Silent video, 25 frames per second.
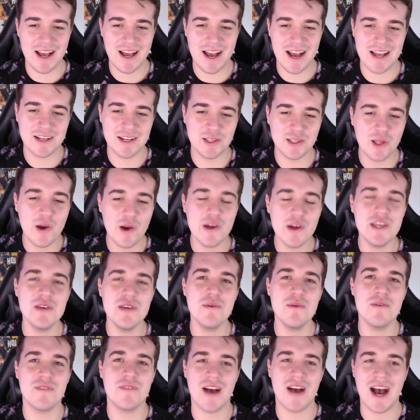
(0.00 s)
and a lot of
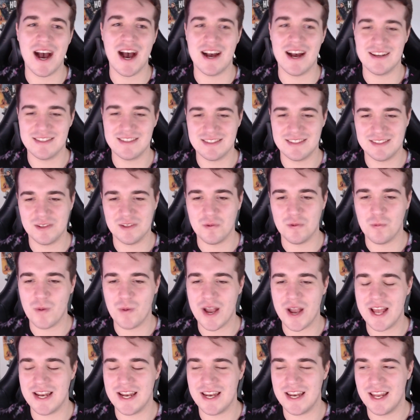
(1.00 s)
you have asked
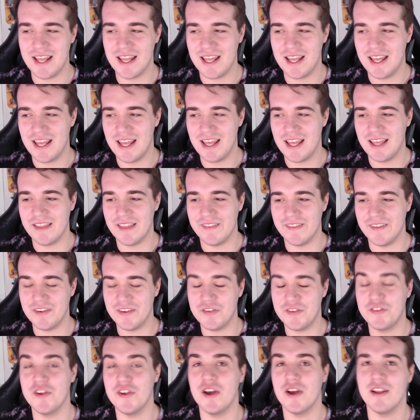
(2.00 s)
when
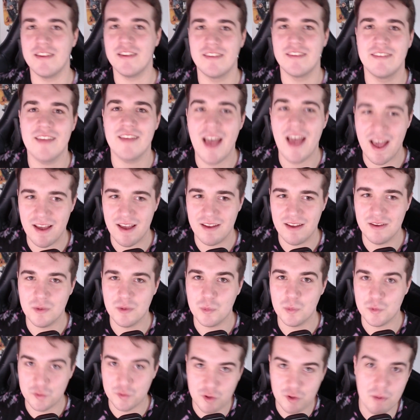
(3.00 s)
this certain set
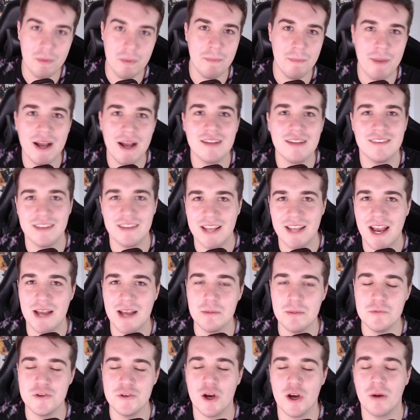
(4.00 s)
was coming back to the
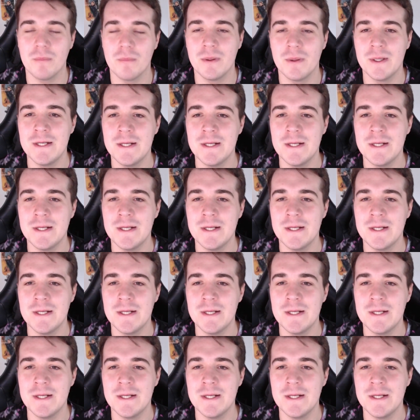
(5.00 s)
item shop.